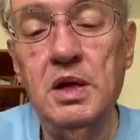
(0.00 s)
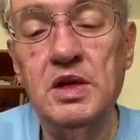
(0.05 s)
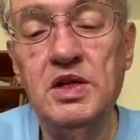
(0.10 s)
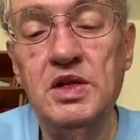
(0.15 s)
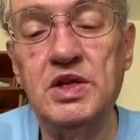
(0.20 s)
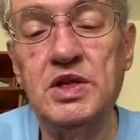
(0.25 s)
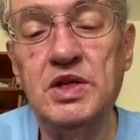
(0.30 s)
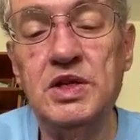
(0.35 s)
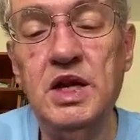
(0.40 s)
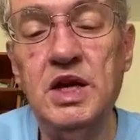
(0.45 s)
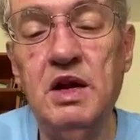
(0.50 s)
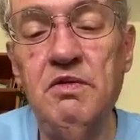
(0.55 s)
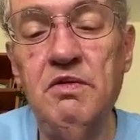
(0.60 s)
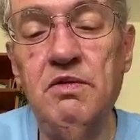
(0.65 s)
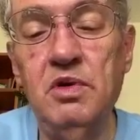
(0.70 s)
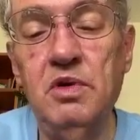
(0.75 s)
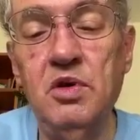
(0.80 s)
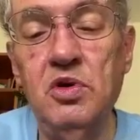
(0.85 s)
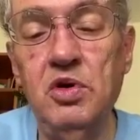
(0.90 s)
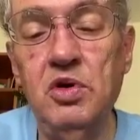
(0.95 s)

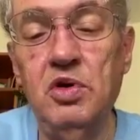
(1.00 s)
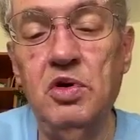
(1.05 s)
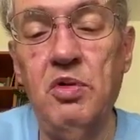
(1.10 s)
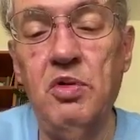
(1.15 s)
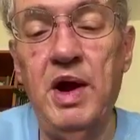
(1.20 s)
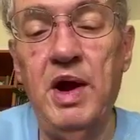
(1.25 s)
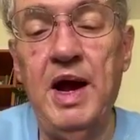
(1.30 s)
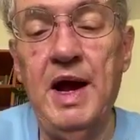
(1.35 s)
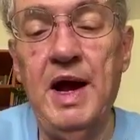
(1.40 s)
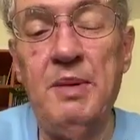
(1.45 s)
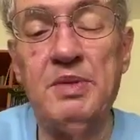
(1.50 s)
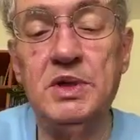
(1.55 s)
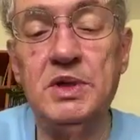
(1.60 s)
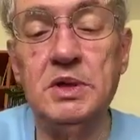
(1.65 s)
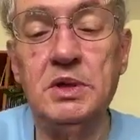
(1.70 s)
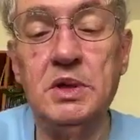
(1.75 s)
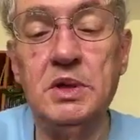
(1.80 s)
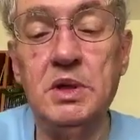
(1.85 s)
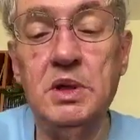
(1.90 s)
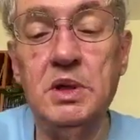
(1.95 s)
several good
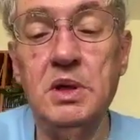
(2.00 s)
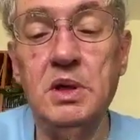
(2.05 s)
wraps.